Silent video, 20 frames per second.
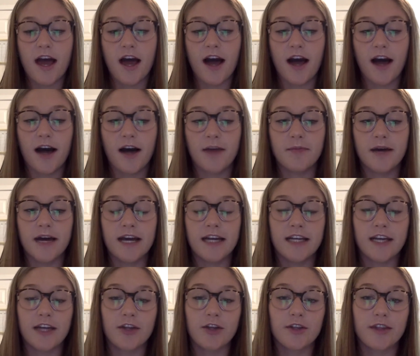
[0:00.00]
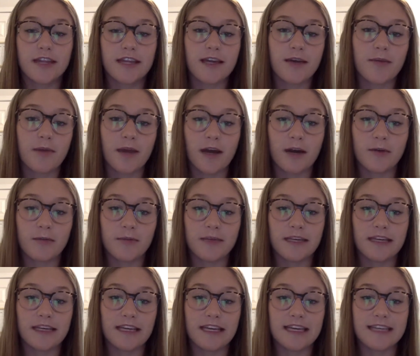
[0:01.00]
Um, another thing about
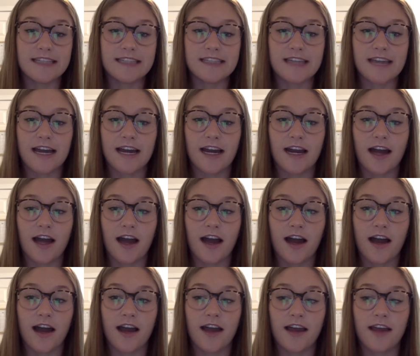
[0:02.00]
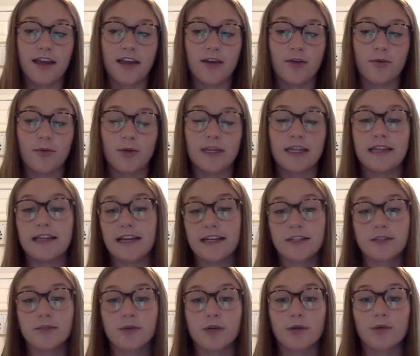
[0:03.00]
me is that I really like
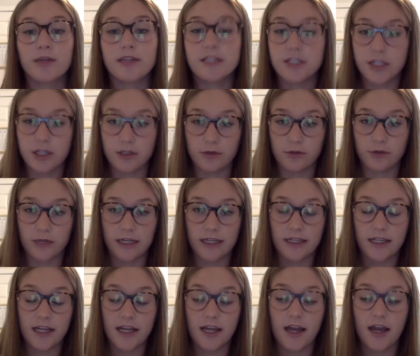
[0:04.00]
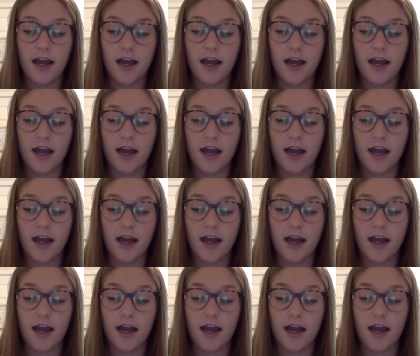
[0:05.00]
to work with children.